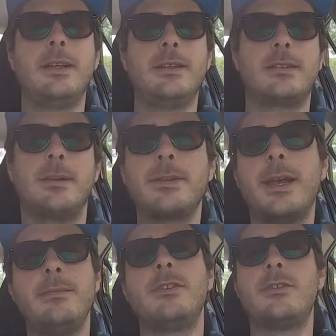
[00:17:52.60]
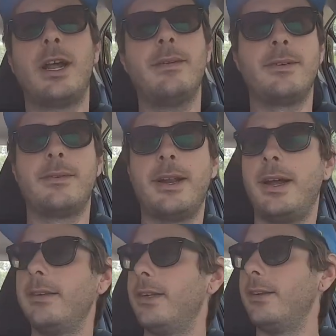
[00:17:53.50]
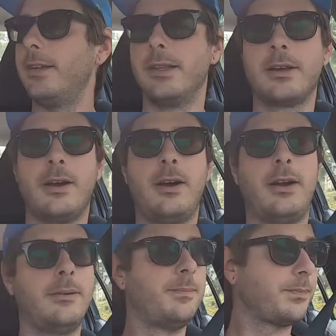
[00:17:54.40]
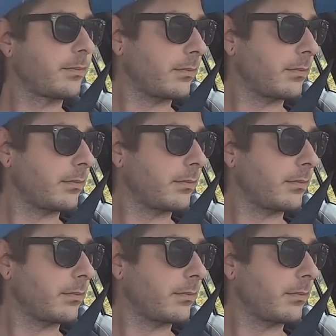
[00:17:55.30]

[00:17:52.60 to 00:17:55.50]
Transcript: sometimes you're driving around and you're in the car